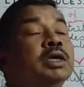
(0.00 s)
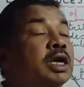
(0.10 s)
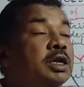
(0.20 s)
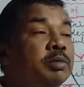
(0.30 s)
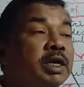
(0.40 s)

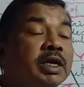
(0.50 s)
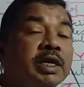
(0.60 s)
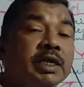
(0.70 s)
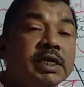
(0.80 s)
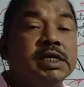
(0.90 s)

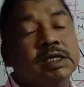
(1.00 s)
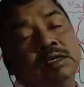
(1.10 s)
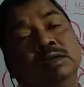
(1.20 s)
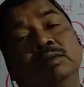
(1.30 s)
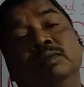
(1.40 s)
alimentary
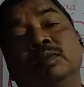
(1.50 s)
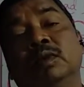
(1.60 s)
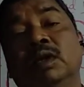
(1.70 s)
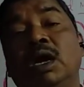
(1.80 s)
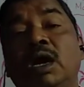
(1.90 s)
canal.
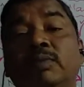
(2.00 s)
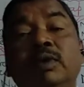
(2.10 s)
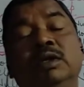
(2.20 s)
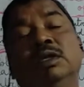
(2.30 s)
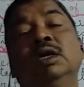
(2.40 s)

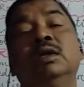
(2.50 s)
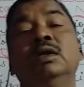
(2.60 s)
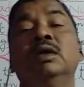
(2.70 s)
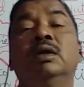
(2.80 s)
After that,